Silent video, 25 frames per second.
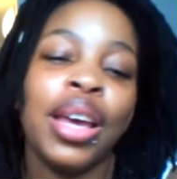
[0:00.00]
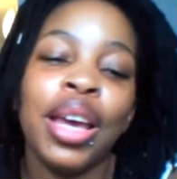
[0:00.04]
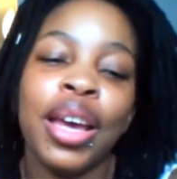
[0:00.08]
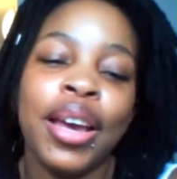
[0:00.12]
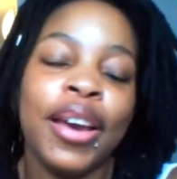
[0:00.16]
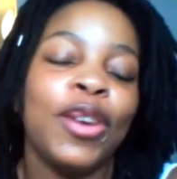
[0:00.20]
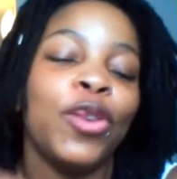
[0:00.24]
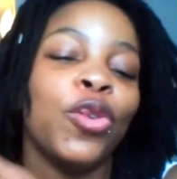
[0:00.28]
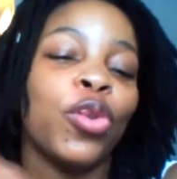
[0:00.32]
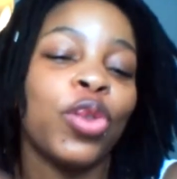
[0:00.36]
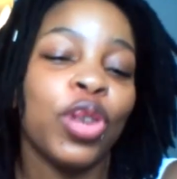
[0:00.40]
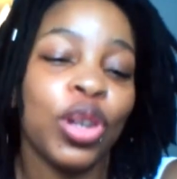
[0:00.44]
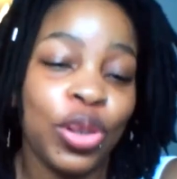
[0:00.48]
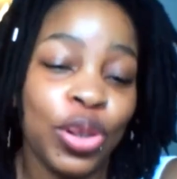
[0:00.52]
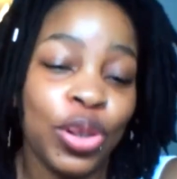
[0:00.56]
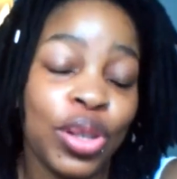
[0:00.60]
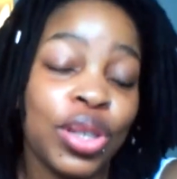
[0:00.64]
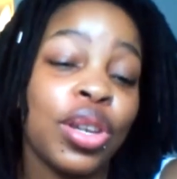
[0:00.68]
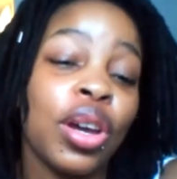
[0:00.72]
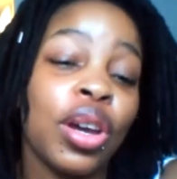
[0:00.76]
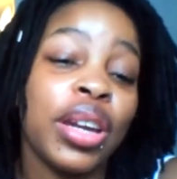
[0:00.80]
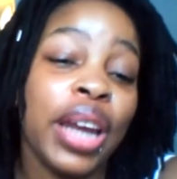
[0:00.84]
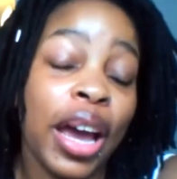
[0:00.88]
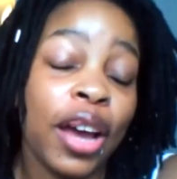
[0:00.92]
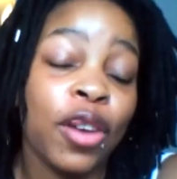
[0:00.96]
in order to
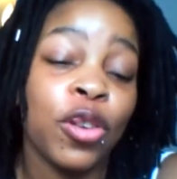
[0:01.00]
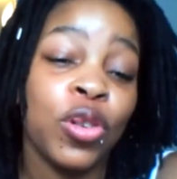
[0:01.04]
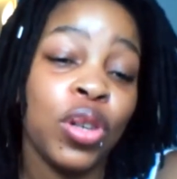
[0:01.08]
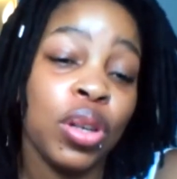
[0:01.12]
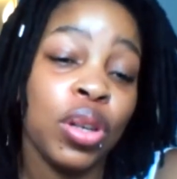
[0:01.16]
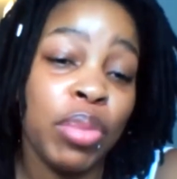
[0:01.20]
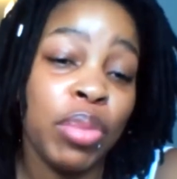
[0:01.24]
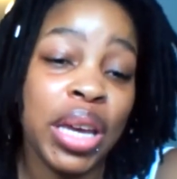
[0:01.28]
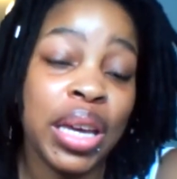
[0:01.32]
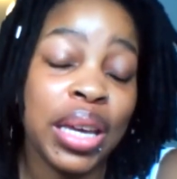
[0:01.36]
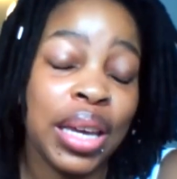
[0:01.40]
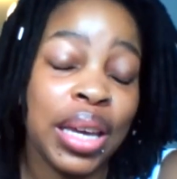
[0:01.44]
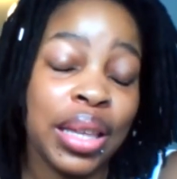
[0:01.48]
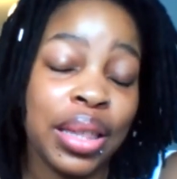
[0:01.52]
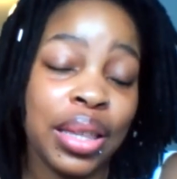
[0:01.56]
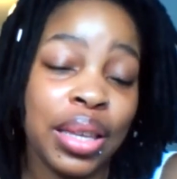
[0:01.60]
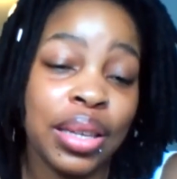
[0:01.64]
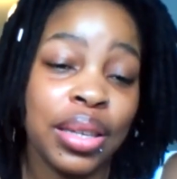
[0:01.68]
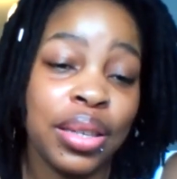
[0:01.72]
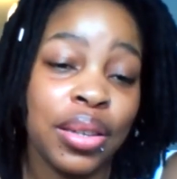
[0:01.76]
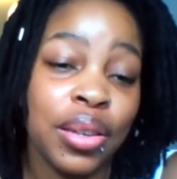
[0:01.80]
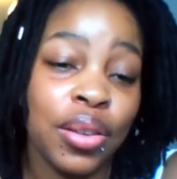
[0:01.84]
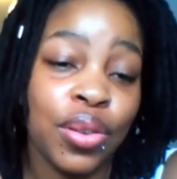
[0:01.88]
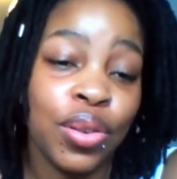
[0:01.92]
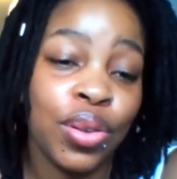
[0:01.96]
start actually making
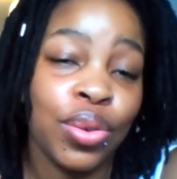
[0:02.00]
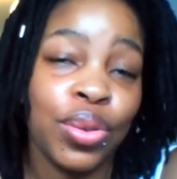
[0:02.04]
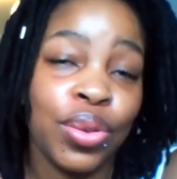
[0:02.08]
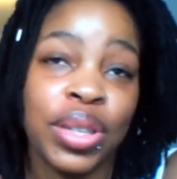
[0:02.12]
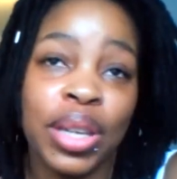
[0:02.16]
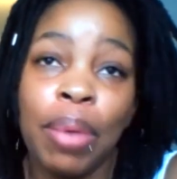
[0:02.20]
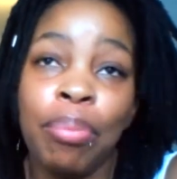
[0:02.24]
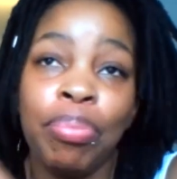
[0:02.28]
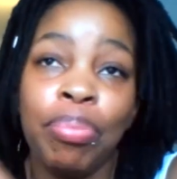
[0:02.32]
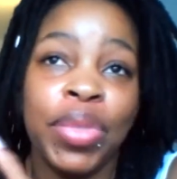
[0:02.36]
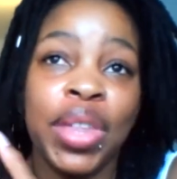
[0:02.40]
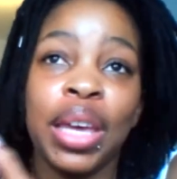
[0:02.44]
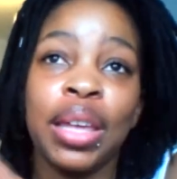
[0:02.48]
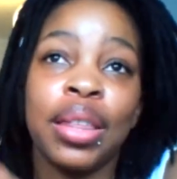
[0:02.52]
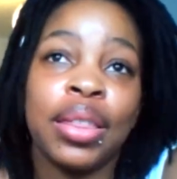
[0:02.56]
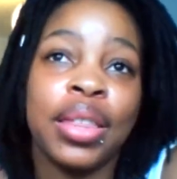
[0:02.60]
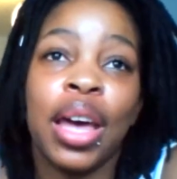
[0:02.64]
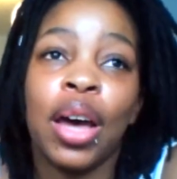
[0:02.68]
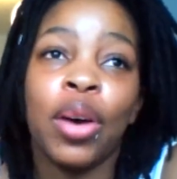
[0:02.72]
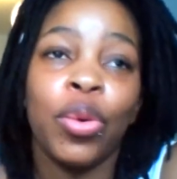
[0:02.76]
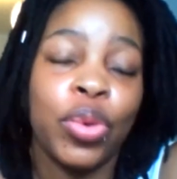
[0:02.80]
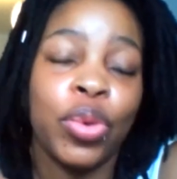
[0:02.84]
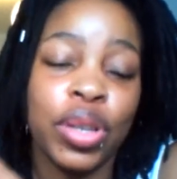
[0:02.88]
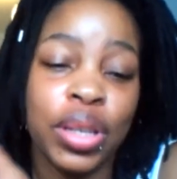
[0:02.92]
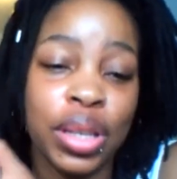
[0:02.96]
this into something
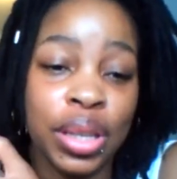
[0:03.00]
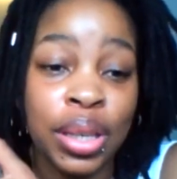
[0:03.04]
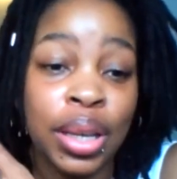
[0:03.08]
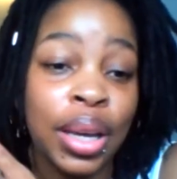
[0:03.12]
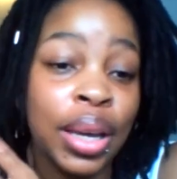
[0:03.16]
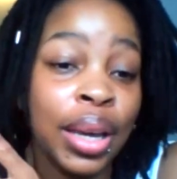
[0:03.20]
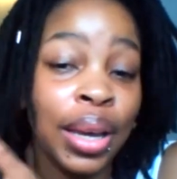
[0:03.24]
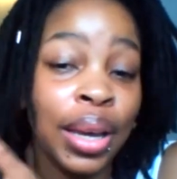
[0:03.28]
that was